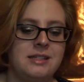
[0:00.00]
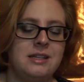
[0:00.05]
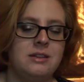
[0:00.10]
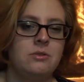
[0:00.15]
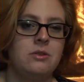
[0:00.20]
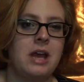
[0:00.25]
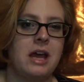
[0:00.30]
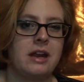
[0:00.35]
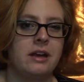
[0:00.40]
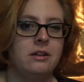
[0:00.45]
see
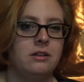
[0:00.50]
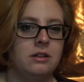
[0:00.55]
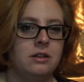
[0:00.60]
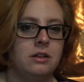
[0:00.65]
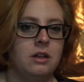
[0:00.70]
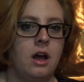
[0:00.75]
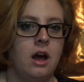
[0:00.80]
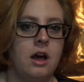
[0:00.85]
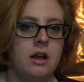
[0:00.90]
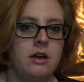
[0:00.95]
you getting a
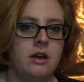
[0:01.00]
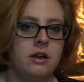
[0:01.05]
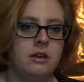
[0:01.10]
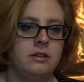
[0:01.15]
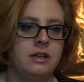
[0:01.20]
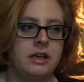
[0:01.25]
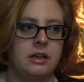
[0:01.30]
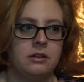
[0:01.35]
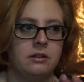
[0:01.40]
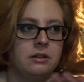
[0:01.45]
lot,
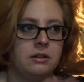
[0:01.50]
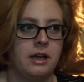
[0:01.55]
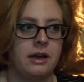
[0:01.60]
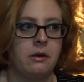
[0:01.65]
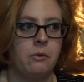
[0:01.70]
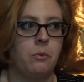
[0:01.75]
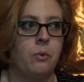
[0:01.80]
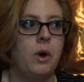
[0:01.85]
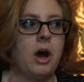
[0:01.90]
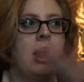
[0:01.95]
like a
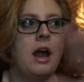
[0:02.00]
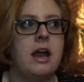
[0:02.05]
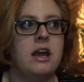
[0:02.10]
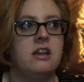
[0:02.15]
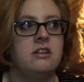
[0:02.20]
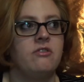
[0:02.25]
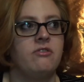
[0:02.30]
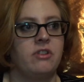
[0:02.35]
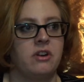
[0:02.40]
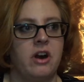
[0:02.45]

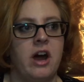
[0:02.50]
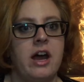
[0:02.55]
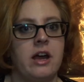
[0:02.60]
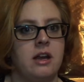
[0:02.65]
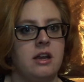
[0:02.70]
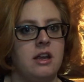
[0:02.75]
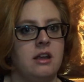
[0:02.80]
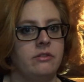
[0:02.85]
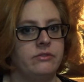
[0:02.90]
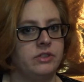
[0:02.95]
wide
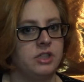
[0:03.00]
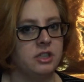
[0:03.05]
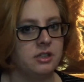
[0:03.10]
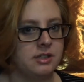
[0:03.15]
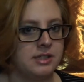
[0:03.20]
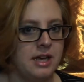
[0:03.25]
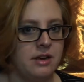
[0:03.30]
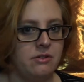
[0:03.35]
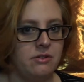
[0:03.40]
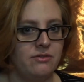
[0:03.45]
variety of
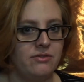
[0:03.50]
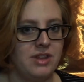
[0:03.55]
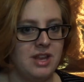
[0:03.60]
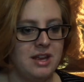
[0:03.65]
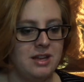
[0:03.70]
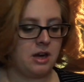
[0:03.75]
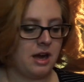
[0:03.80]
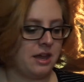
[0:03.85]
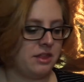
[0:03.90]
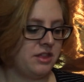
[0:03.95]
looks out of
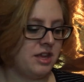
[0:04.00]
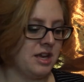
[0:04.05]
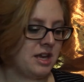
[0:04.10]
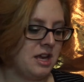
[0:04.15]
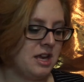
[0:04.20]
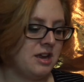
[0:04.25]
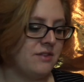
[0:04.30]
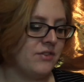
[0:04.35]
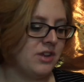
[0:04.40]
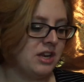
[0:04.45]
these. I think
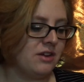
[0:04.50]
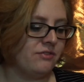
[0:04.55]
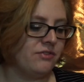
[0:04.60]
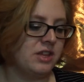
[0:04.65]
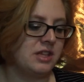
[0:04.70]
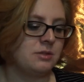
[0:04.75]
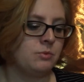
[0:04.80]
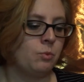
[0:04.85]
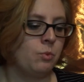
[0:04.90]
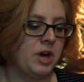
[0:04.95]
even if
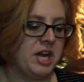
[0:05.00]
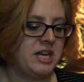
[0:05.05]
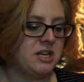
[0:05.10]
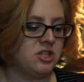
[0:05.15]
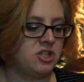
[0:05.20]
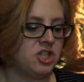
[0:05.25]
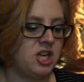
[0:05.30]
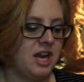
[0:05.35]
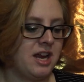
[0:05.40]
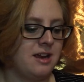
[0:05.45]
this white
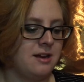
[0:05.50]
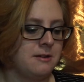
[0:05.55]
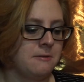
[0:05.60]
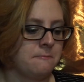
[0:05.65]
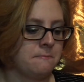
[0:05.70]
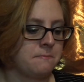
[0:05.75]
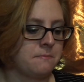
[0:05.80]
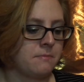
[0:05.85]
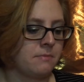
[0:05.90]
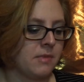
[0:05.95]
shade
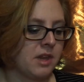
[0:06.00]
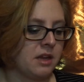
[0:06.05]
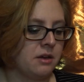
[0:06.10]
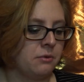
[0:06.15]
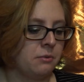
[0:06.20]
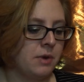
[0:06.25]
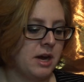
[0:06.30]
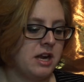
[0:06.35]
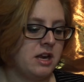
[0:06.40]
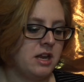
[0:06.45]

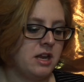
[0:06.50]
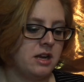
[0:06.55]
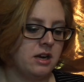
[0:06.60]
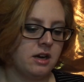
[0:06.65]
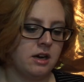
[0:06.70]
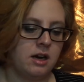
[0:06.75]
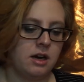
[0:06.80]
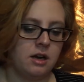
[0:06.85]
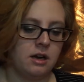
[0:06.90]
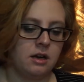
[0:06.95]
right
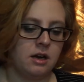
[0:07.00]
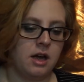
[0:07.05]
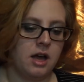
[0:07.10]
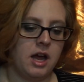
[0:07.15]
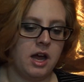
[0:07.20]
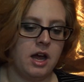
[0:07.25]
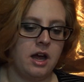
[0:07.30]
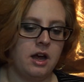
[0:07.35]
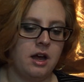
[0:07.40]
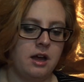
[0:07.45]
here
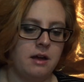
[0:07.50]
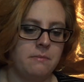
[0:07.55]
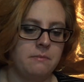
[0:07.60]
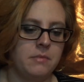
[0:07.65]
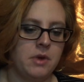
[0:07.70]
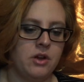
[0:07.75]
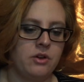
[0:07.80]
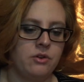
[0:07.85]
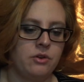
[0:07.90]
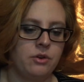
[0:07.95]

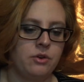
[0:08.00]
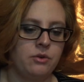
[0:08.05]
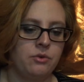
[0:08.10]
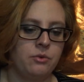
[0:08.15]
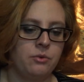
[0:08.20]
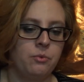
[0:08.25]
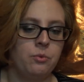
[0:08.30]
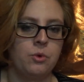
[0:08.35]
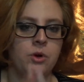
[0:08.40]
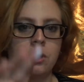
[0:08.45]

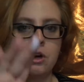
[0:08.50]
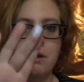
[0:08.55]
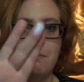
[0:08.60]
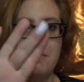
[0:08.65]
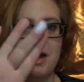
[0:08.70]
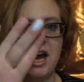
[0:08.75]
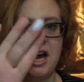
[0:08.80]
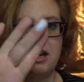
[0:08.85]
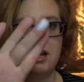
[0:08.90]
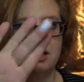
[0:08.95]
were a
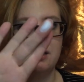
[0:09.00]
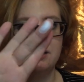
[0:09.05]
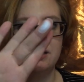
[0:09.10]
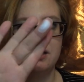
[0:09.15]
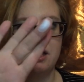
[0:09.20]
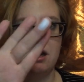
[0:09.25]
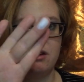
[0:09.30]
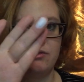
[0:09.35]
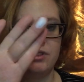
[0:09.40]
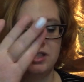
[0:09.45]
matte
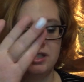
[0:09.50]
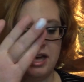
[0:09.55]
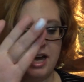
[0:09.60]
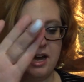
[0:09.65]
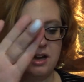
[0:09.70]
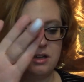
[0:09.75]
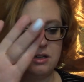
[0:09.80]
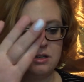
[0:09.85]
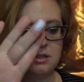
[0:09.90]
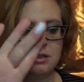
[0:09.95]
instead of a
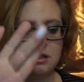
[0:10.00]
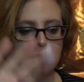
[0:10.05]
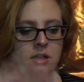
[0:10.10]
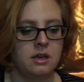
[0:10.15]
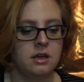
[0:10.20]
satin,